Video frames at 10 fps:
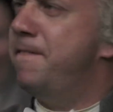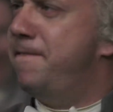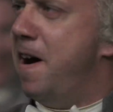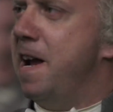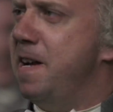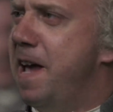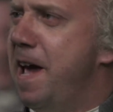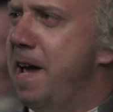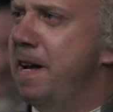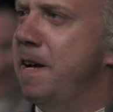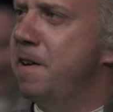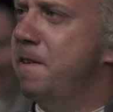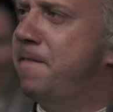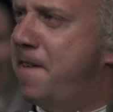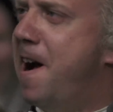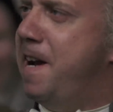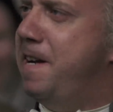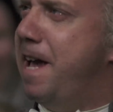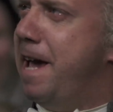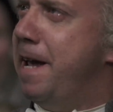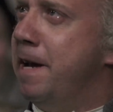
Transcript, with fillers: died long ago and his influence has